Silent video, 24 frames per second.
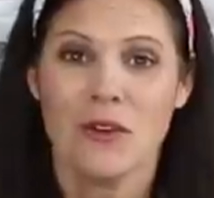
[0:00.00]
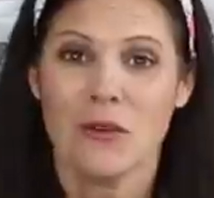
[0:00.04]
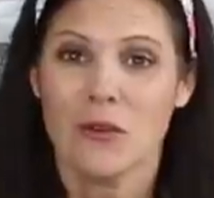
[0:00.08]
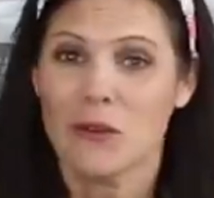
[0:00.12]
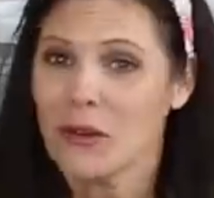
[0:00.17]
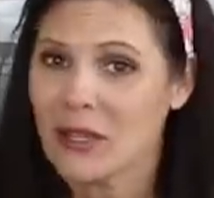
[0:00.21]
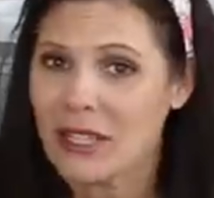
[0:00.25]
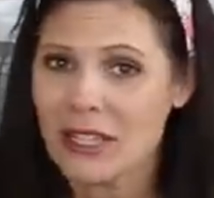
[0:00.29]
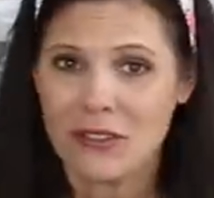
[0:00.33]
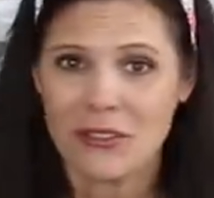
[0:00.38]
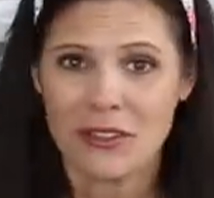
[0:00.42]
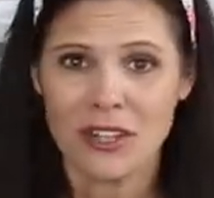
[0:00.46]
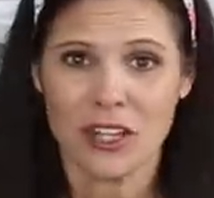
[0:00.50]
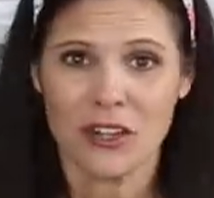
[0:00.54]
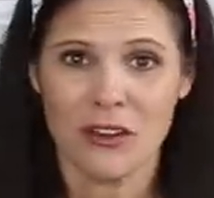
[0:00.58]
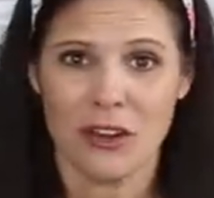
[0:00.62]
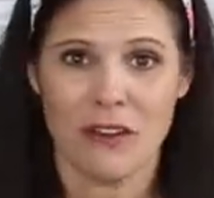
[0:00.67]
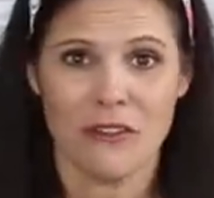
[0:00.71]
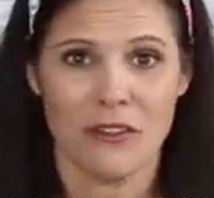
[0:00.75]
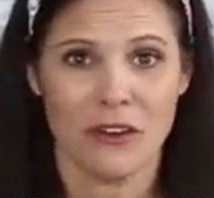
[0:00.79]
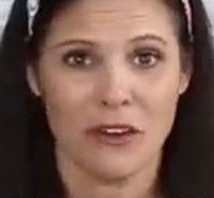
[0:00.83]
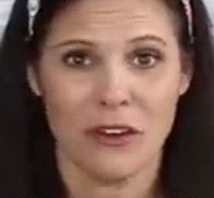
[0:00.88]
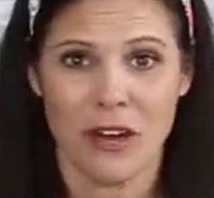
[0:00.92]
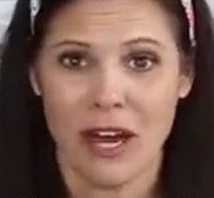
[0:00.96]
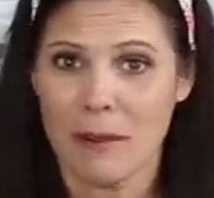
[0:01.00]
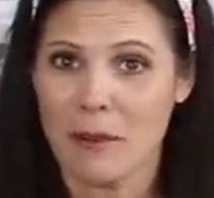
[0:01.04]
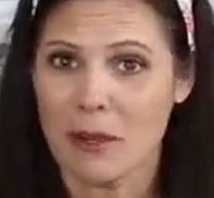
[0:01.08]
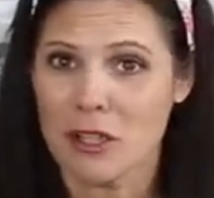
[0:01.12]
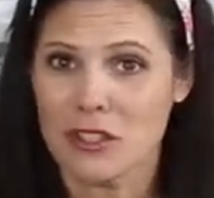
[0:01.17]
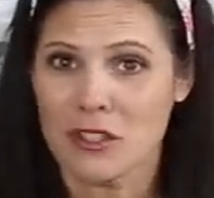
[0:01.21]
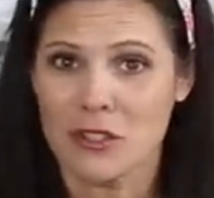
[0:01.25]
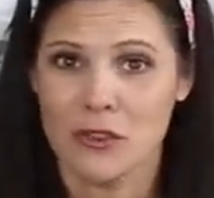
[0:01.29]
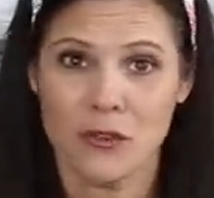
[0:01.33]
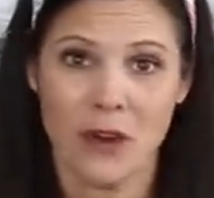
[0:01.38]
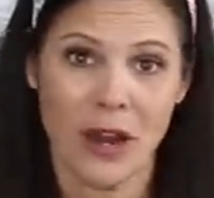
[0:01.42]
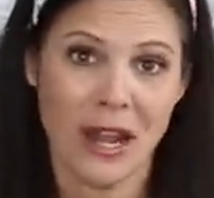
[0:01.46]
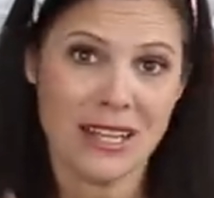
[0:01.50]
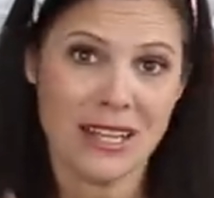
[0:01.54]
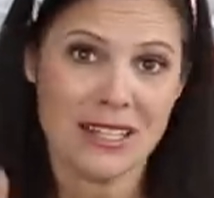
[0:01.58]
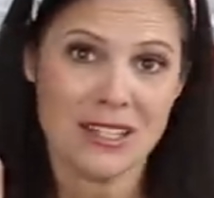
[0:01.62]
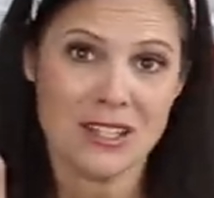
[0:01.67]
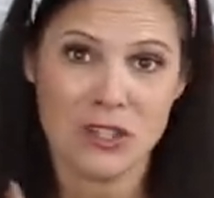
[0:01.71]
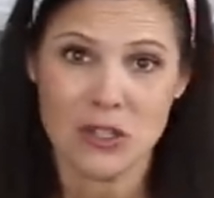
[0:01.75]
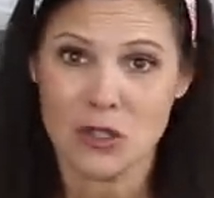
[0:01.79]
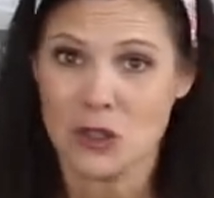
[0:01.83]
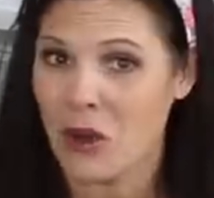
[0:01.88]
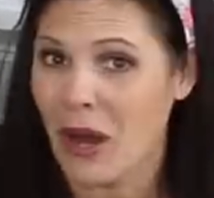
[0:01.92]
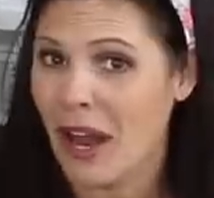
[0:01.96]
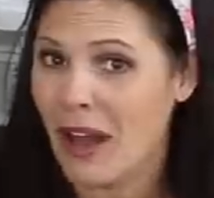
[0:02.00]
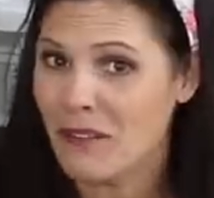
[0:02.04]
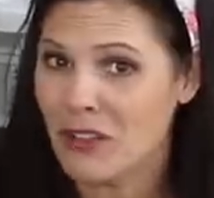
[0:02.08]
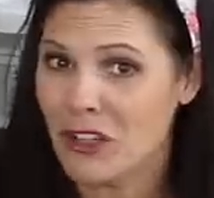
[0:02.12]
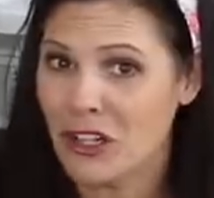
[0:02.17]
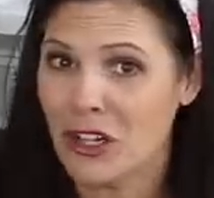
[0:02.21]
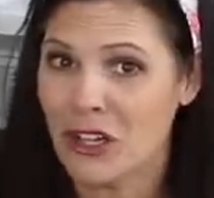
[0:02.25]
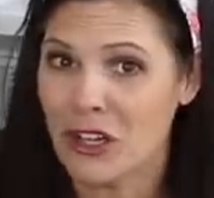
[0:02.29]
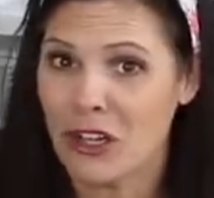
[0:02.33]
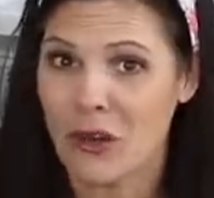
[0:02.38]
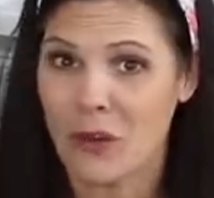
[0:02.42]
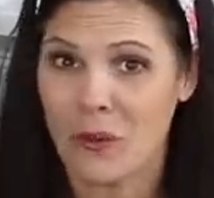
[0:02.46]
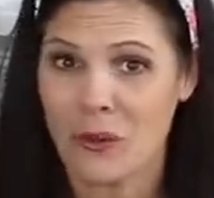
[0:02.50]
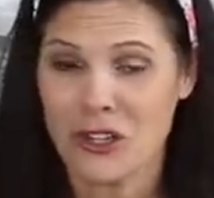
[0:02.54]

really, really great for grandma's friends, travel,